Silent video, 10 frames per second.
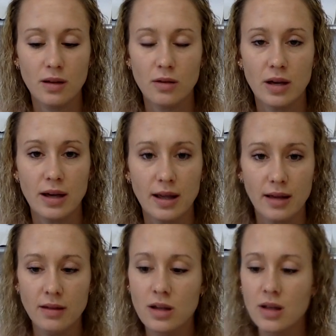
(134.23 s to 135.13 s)
Okay,
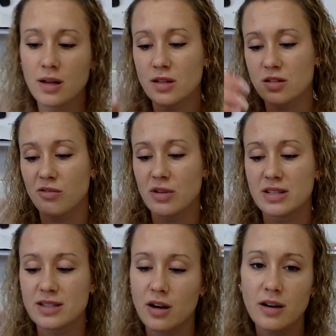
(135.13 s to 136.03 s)
so if we
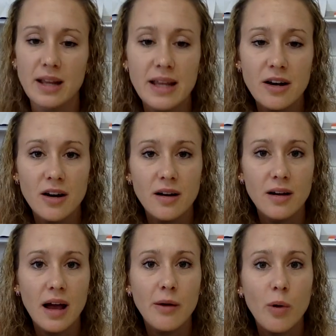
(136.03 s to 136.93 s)
start here,
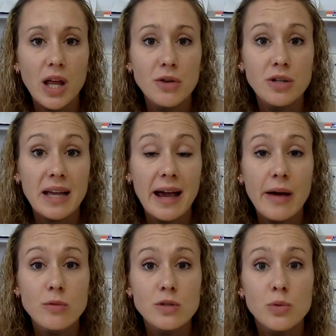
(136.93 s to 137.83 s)
I want you to
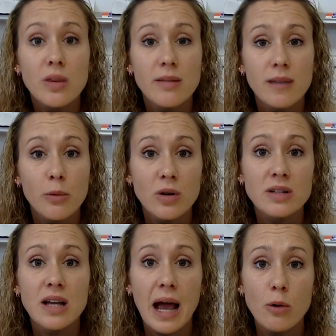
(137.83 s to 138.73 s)
count with me. We're going
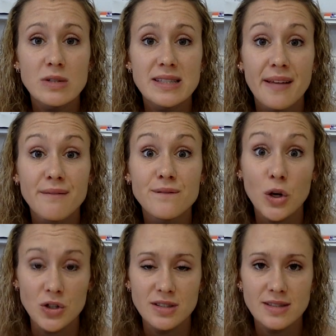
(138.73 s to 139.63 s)
to count saying
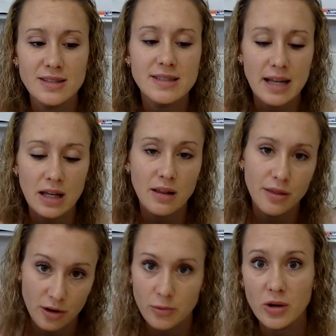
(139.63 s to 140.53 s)
first, second,
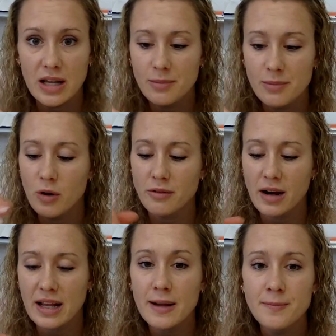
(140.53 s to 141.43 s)
third. We're going to keep going.
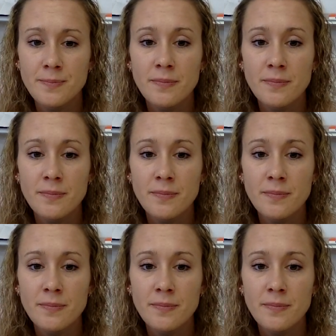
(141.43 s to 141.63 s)
Ready?